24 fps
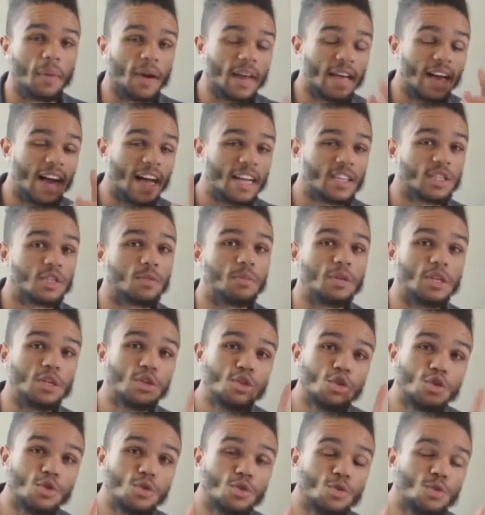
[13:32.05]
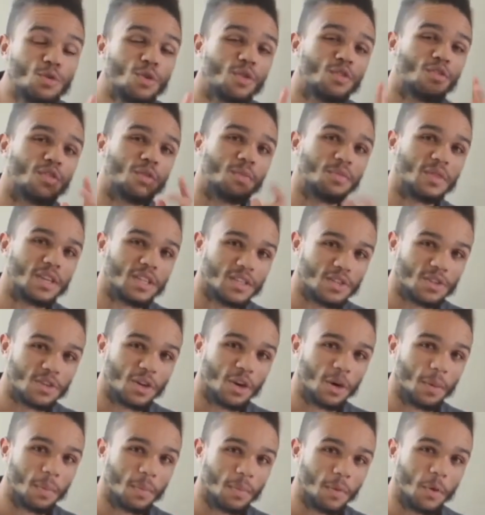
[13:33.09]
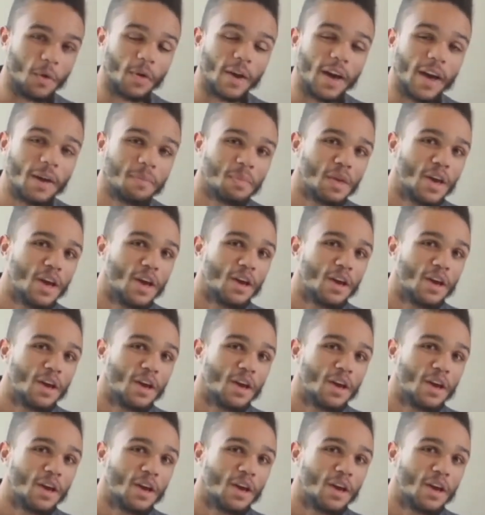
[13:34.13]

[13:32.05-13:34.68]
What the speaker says: but it has to be 2 from this term, okay?